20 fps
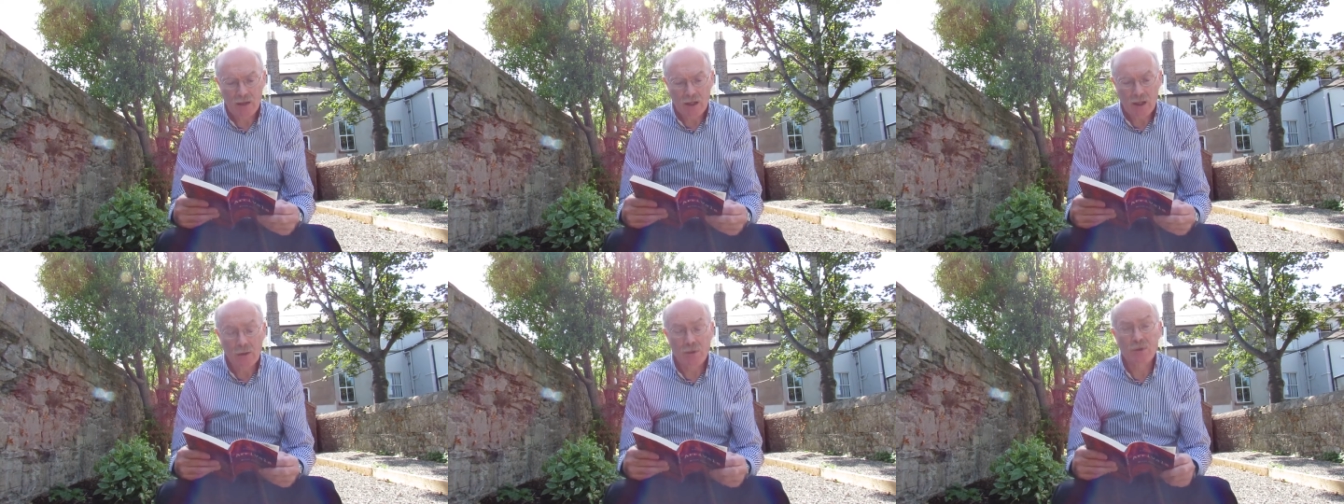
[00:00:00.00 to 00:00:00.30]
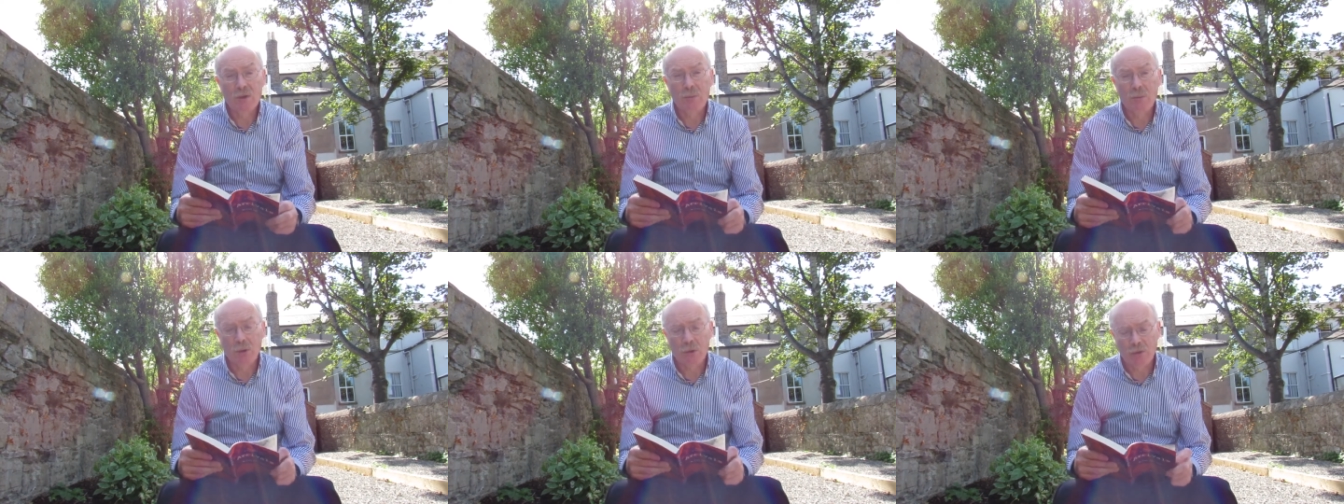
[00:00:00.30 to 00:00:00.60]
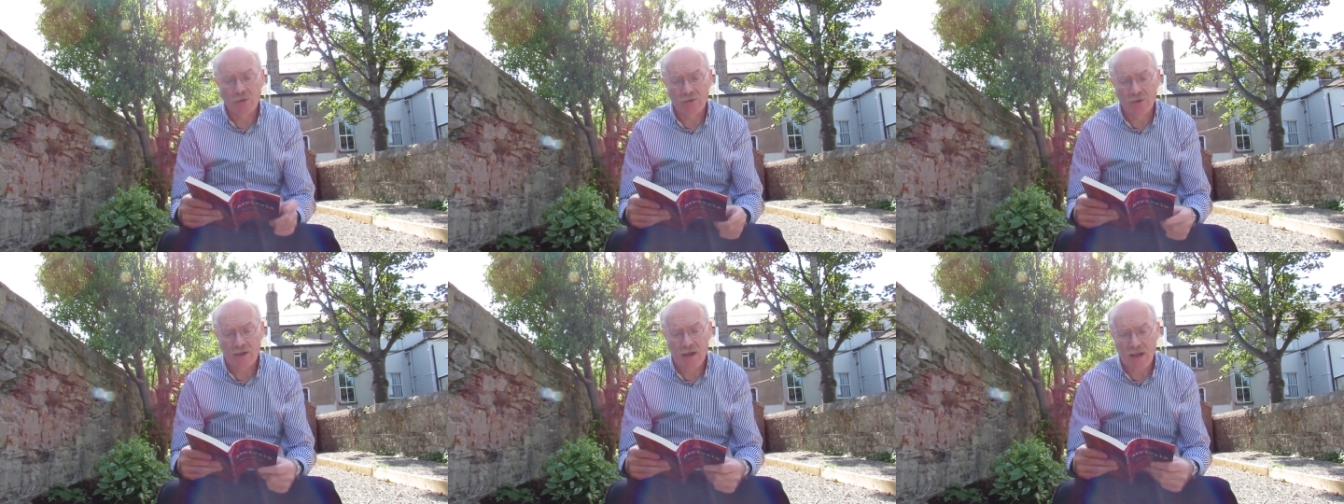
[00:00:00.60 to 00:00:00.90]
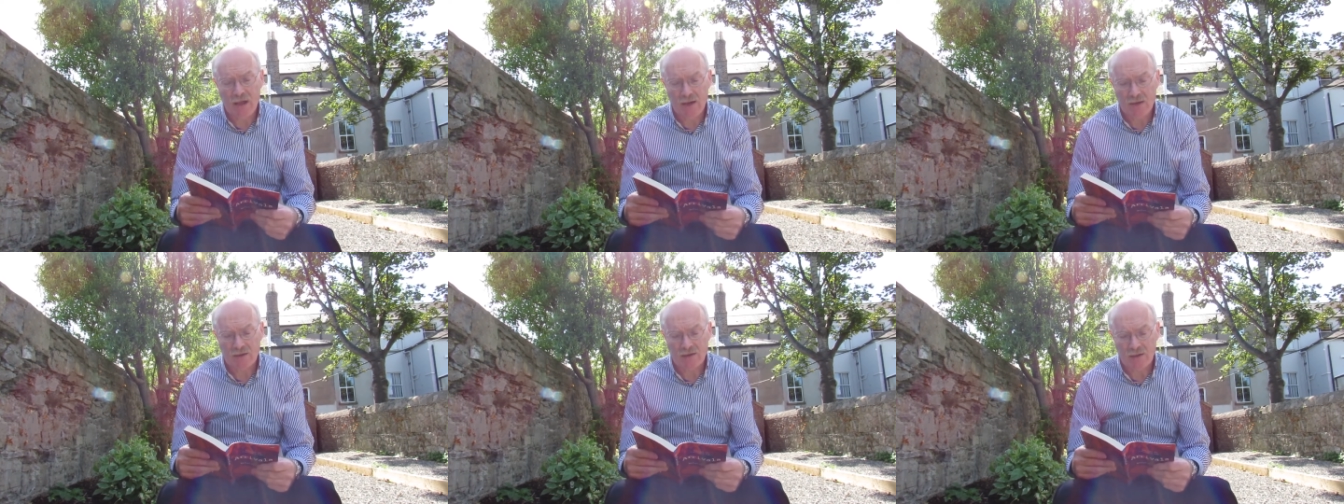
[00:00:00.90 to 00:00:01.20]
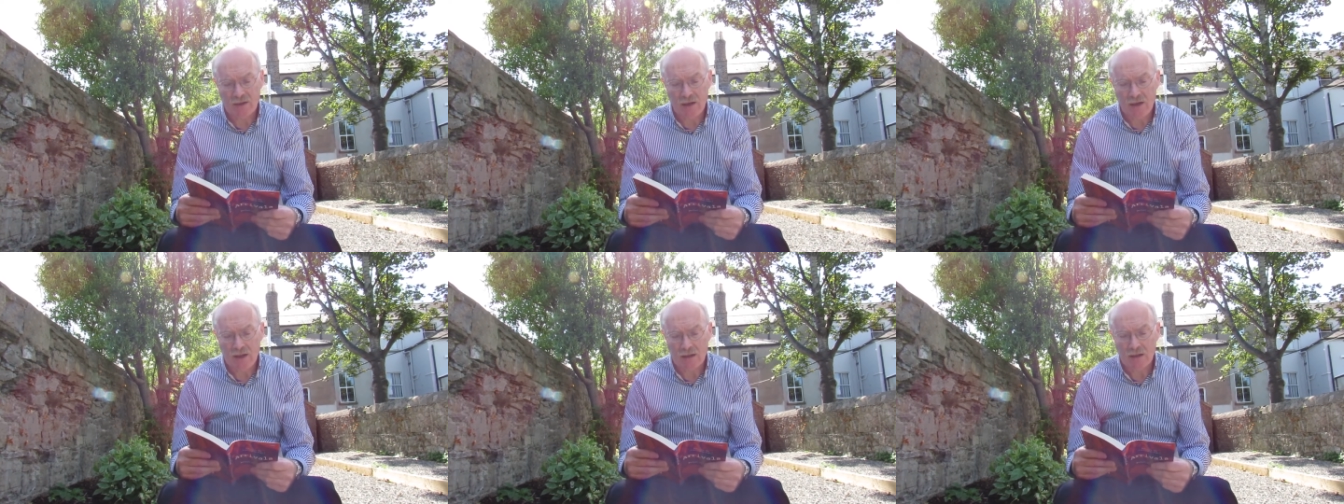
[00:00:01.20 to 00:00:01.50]
It was a beautiful day
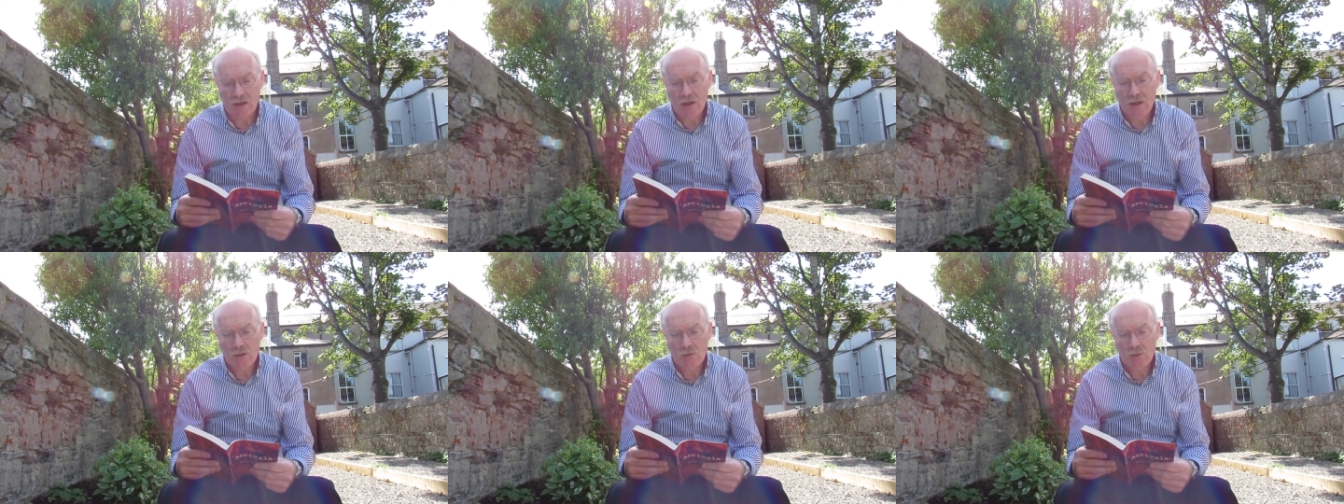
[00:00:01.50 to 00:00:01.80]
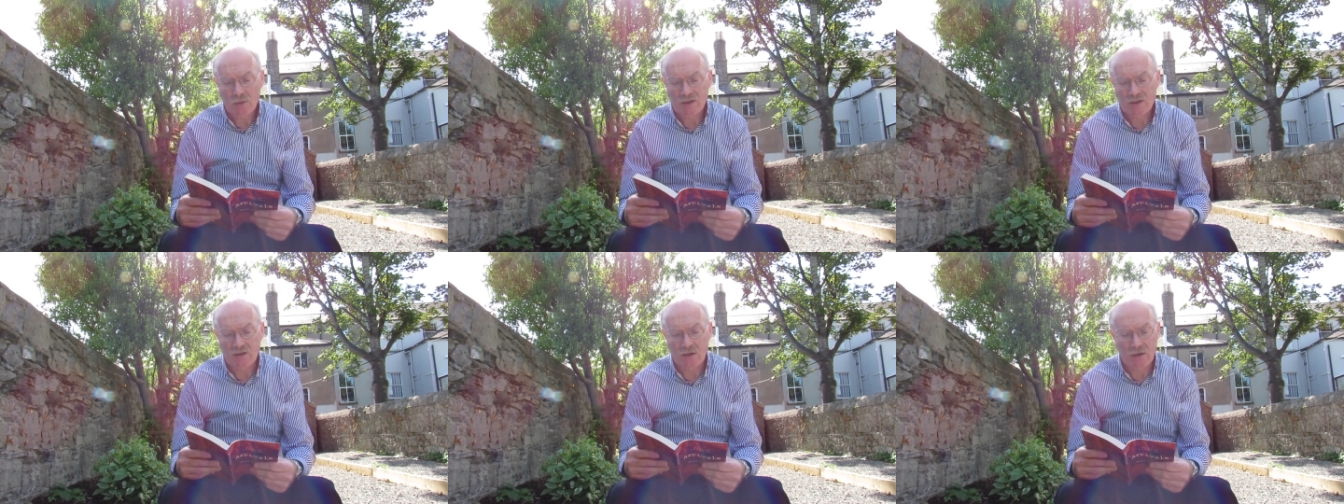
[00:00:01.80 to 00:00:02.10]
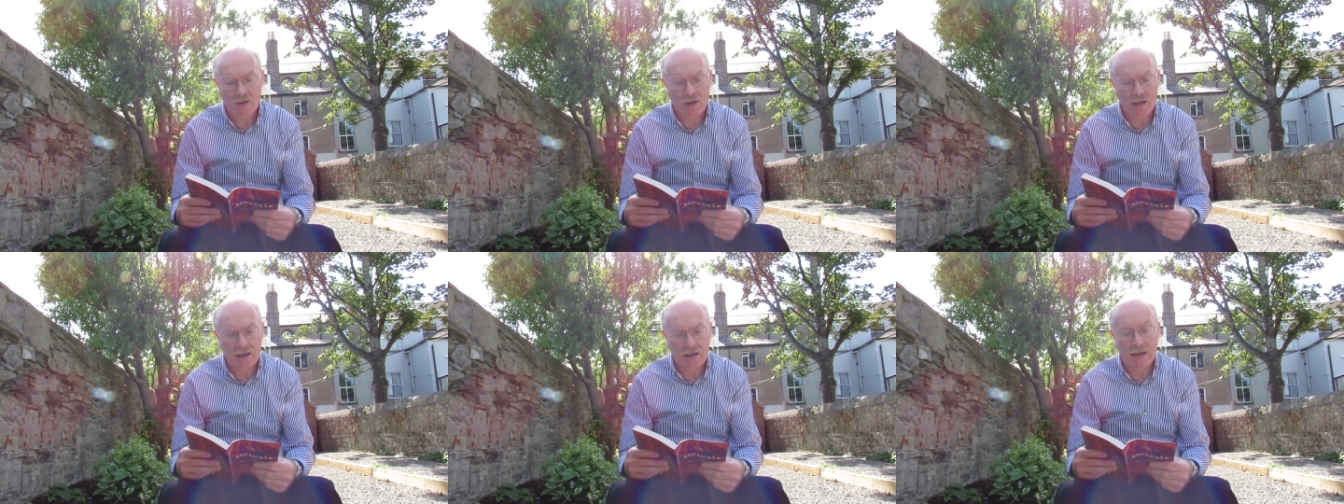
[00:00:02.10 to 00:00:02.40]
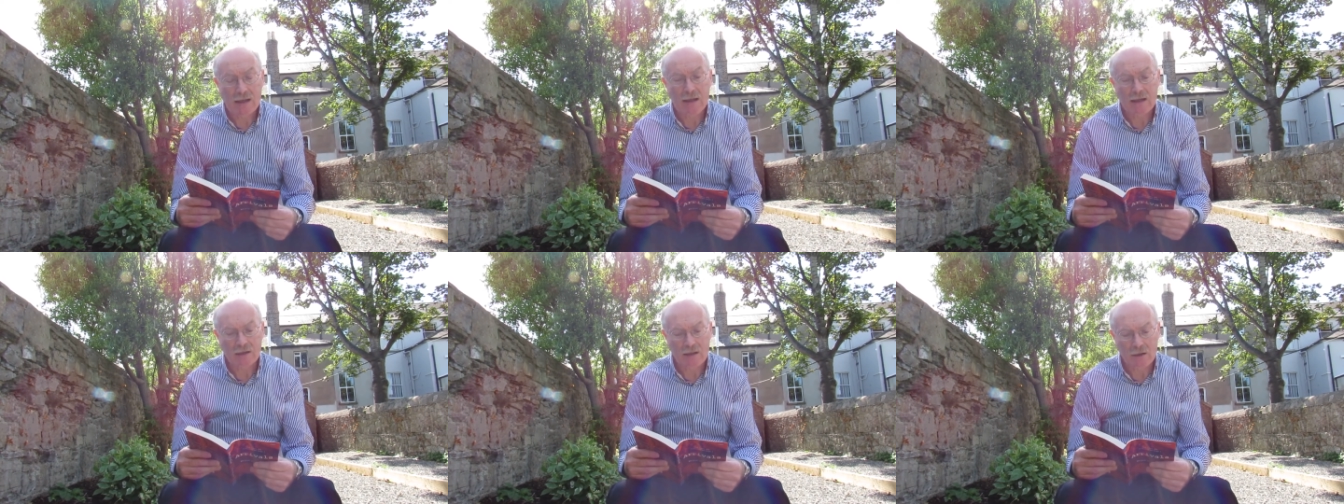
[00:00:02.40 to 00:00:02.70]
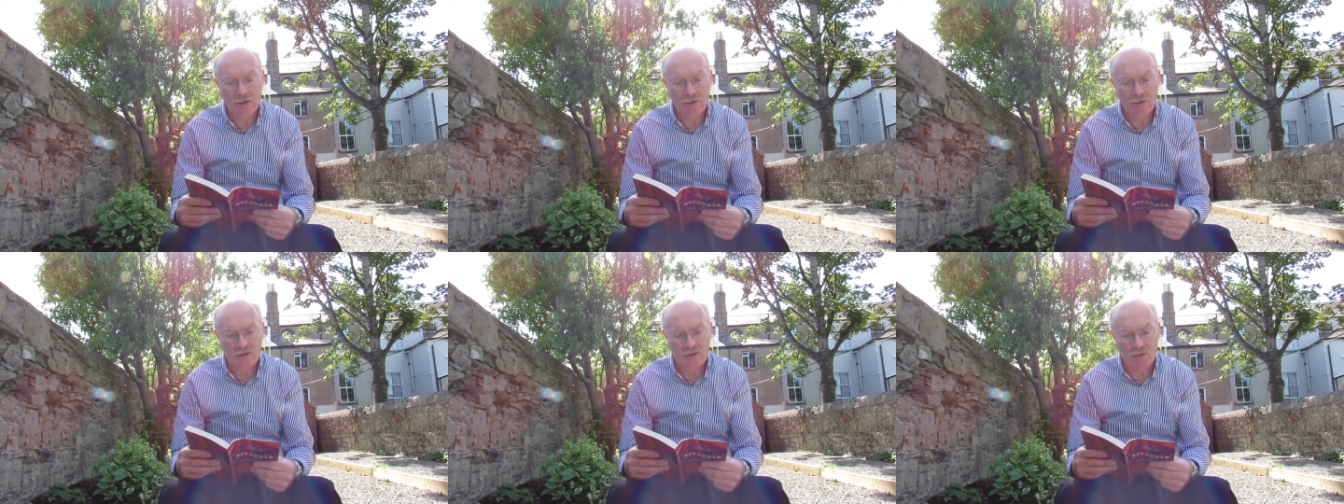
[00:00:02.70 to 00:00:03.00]
outside, with sunlight glinting
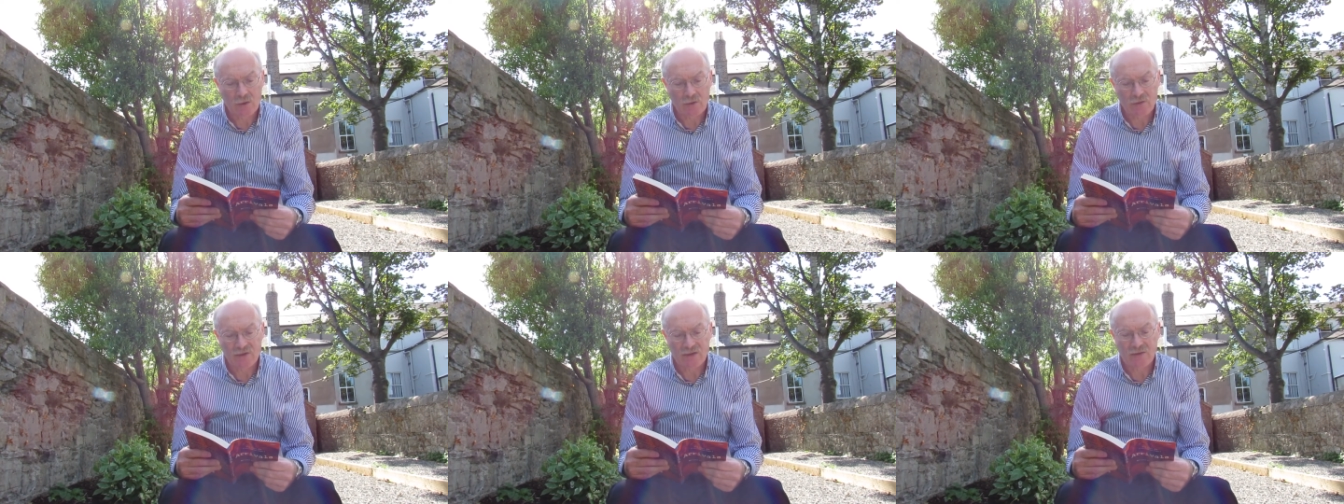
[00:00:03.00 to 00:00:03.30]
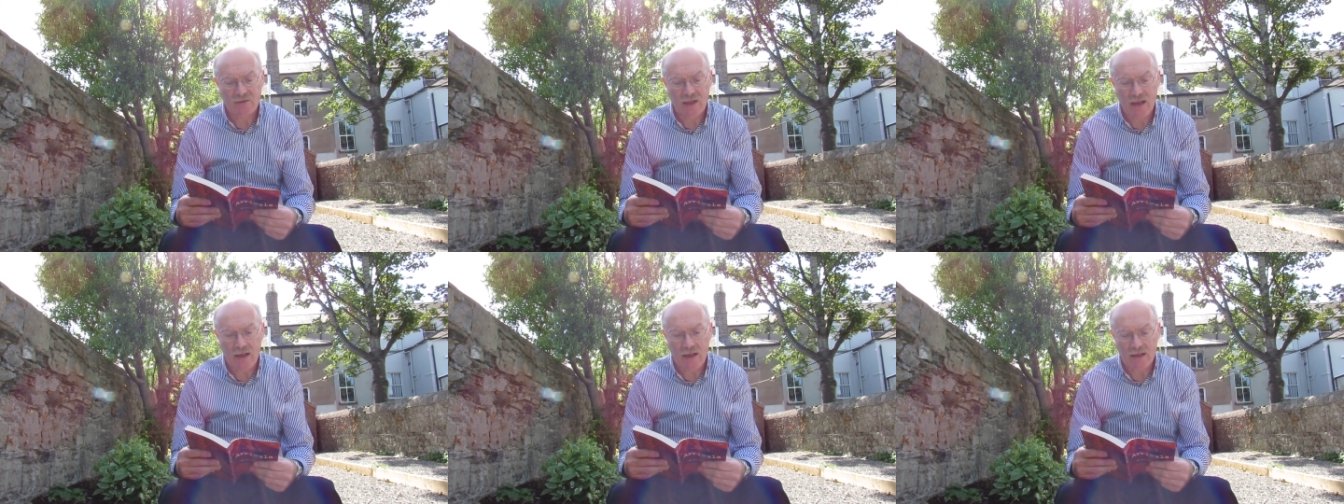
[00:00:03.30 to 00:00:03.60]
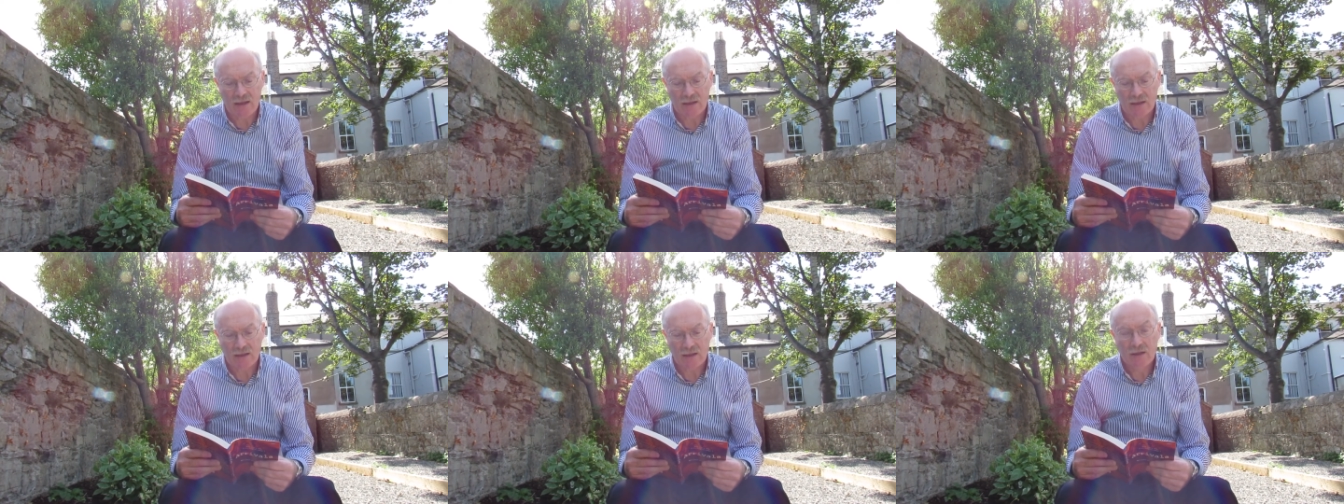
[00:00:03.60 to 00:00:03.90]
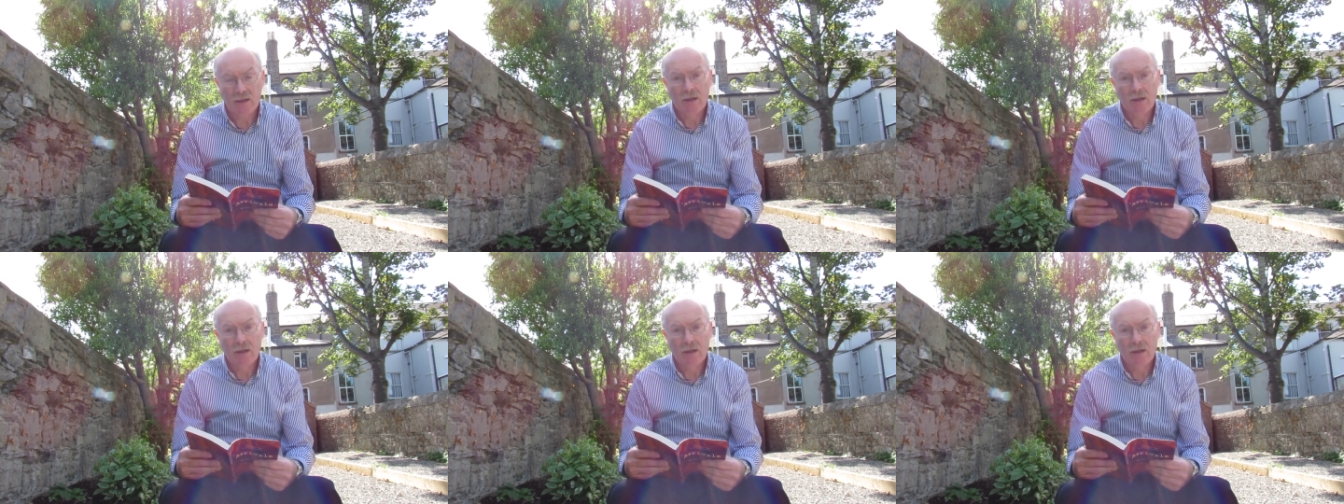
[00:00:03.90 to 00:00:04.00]
on the surface of the lake,